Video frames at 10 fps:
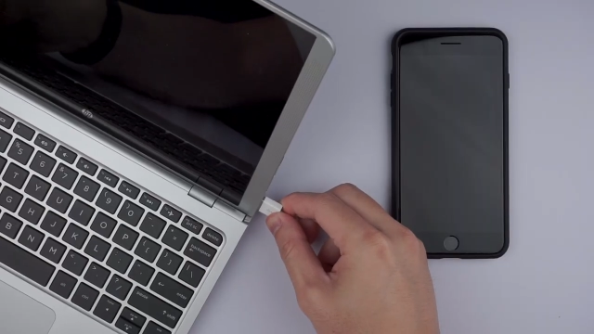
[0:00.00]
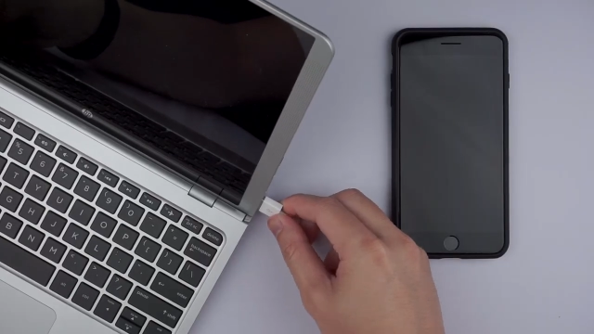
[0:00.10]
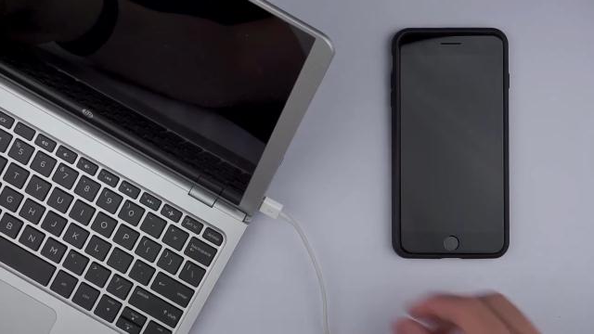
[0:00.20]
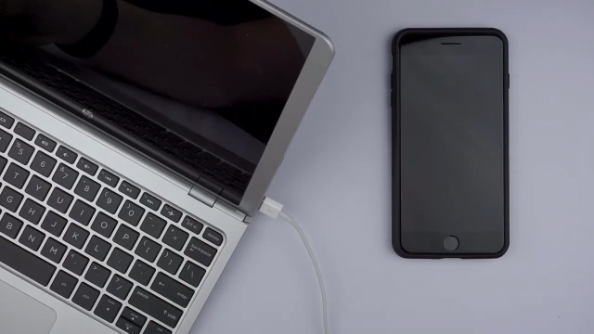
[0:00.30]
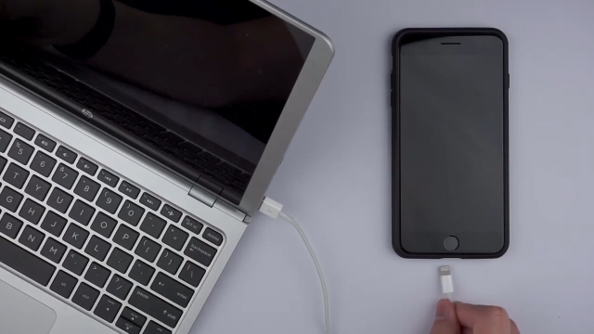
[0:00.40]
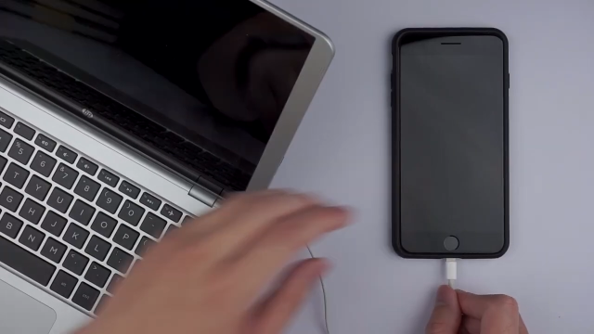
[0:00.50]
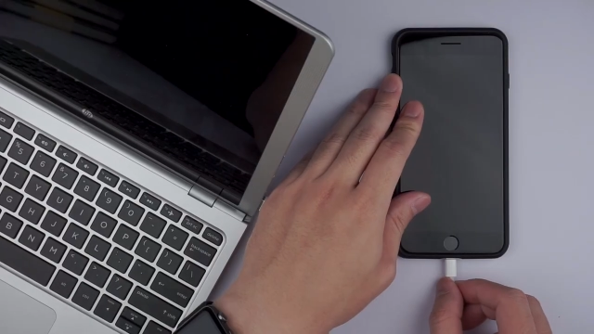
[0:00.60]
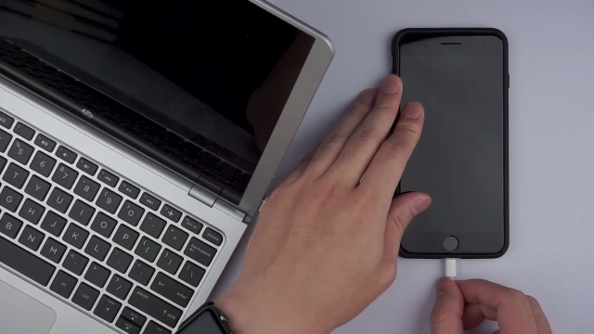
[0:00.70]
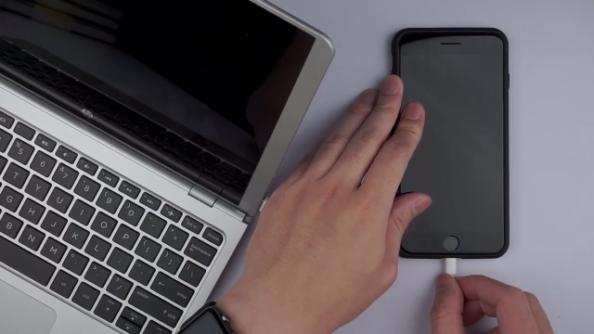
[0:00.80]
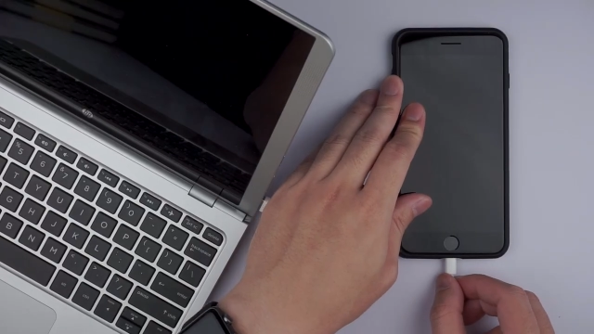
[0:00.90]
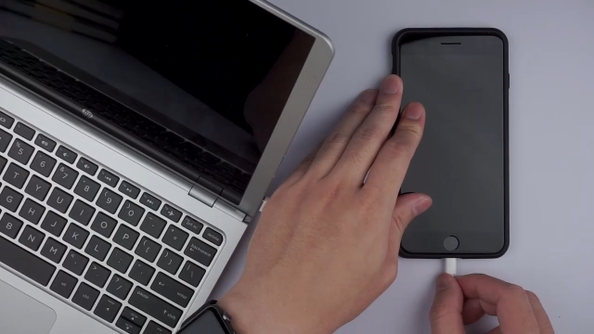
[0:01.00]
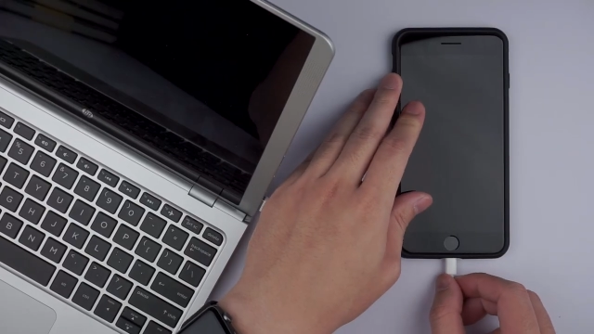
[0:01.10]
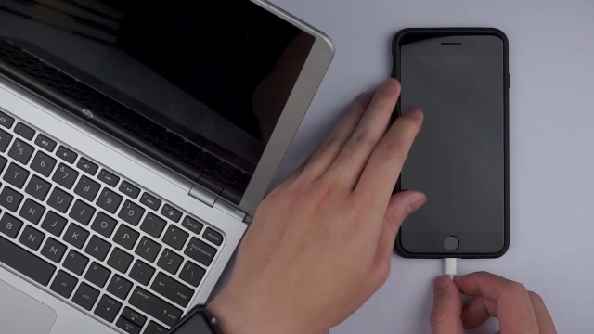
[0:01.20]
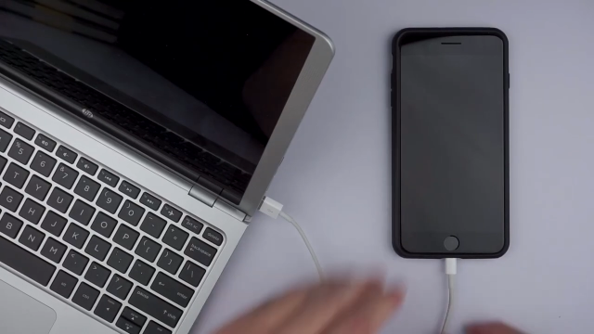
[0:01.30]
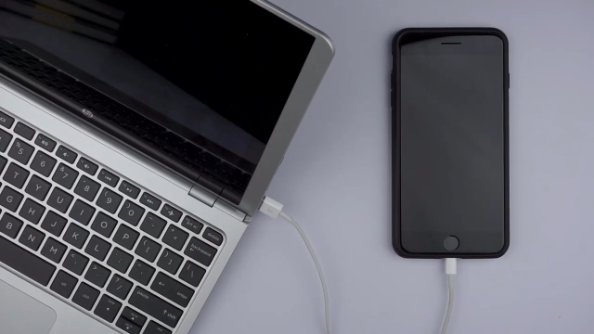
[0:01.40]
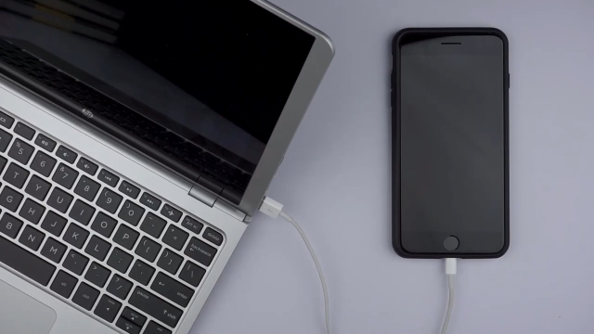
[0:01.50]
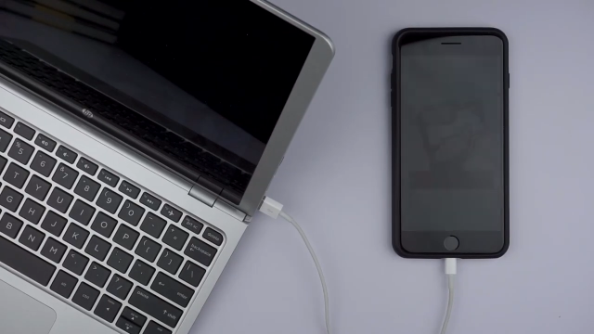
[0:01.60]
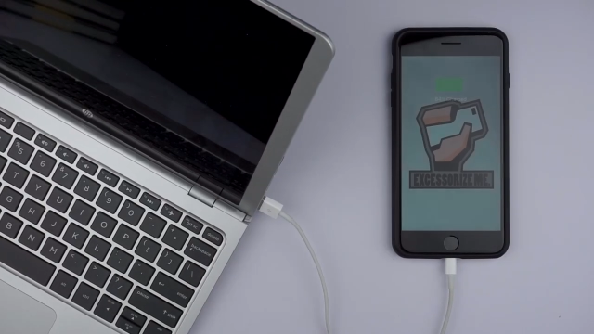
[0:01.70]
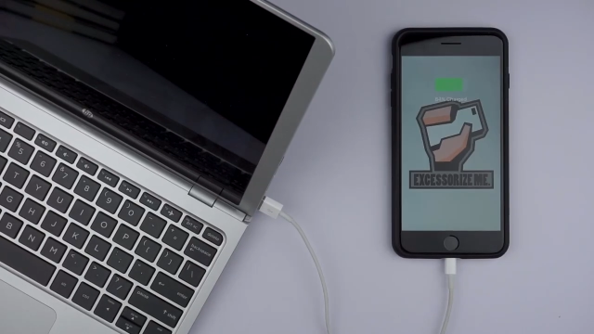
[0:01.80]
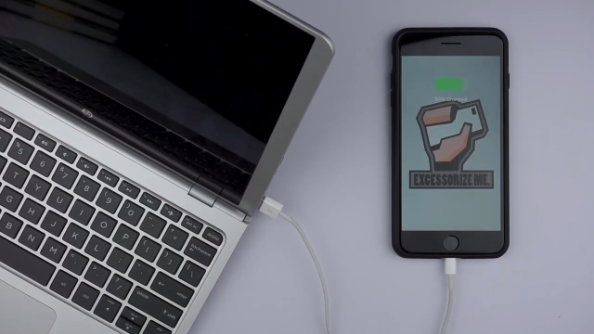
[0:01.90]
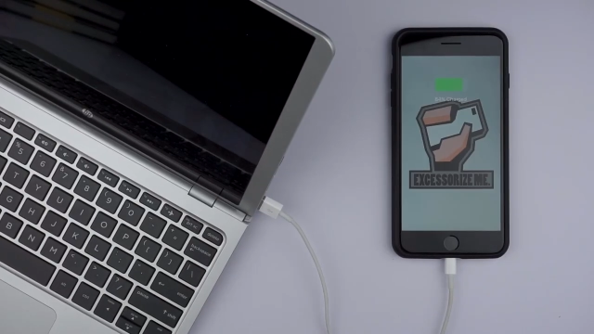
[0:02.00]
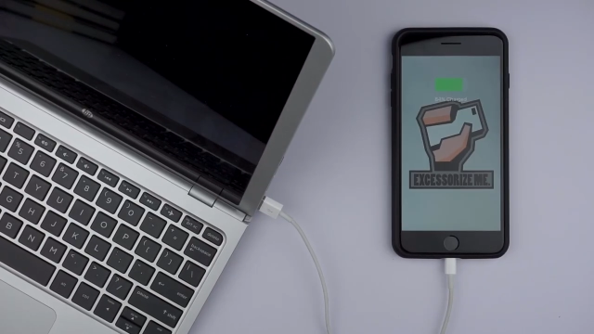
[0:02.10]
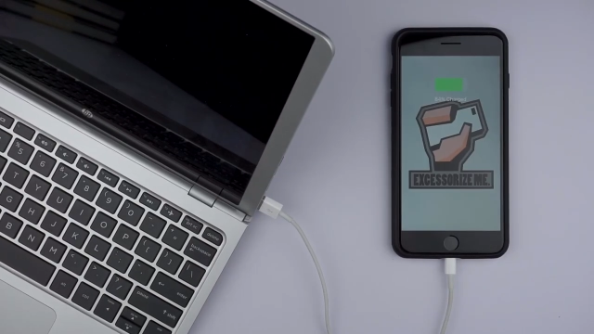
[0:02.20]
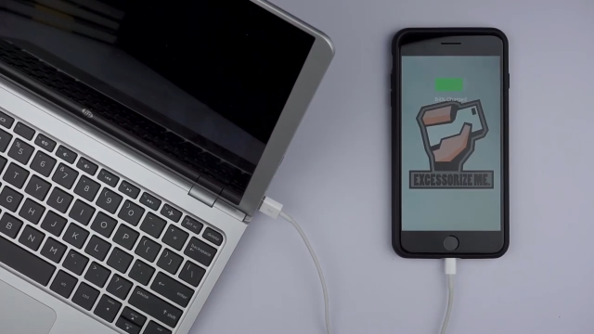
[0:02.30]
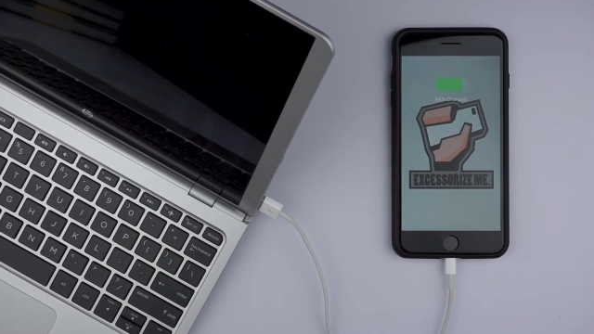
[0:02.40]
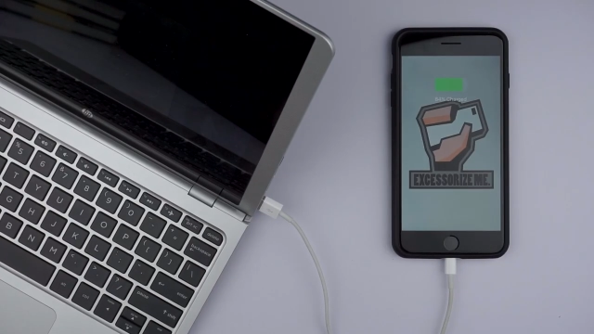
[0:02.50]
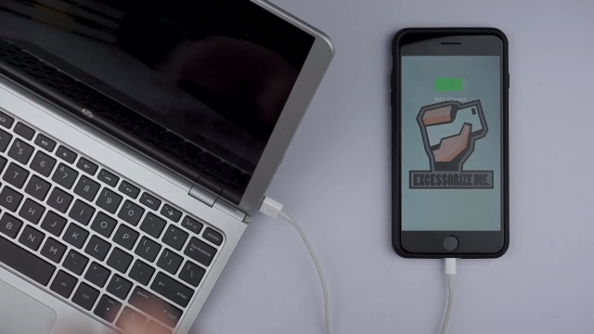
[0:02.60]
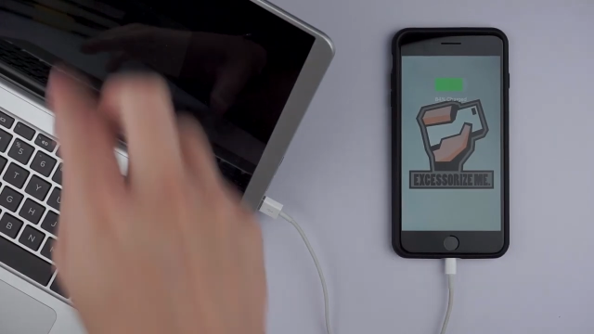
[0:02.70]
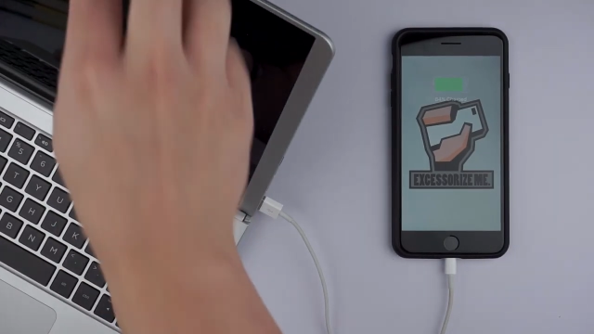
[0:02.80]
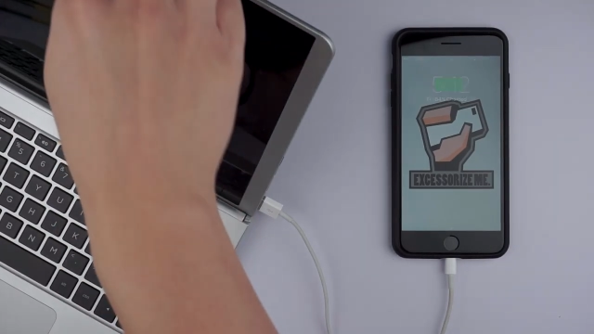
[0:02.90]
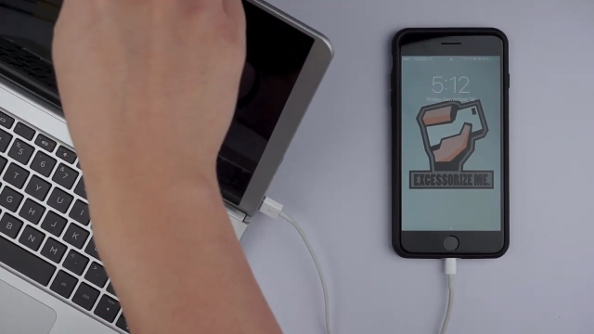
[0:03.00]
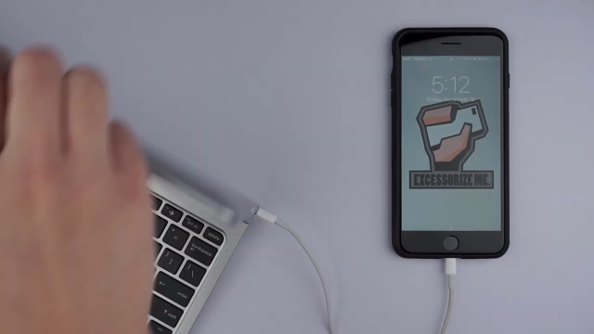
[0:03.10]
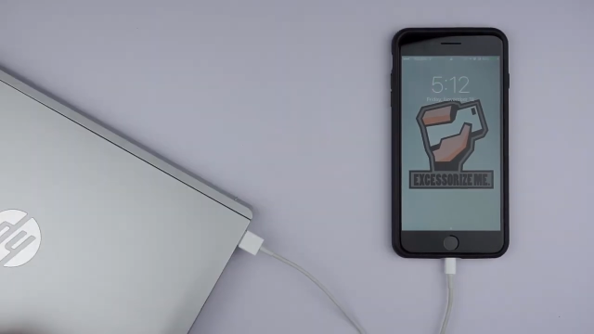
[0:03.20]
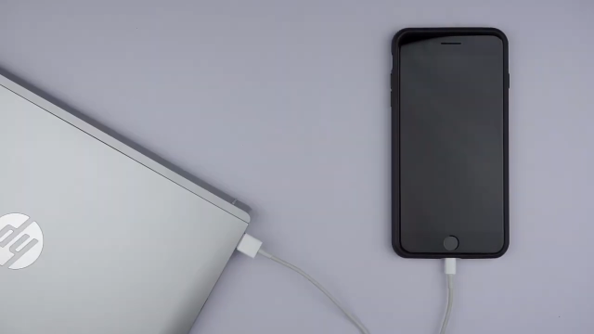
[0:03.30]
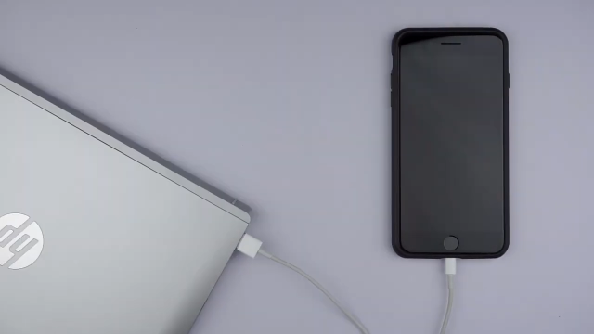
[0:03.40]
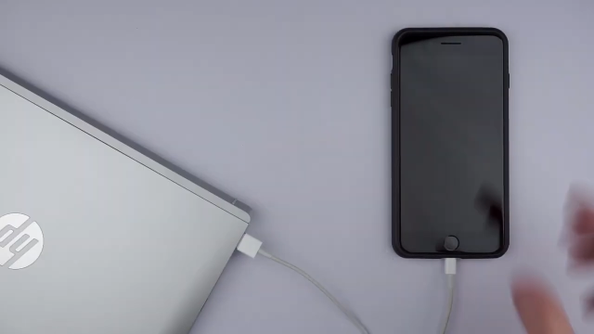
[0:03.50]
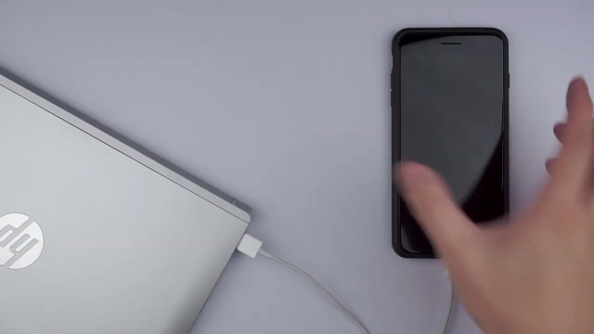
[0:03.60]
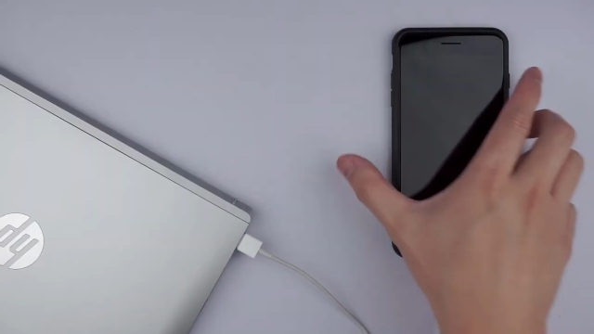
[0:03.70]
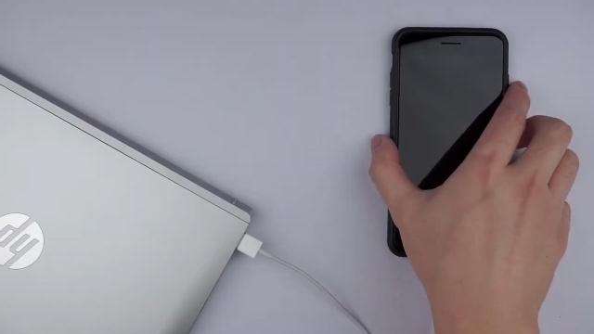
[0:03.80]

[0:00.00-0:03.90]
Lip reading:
Nobody's mouth can be seen.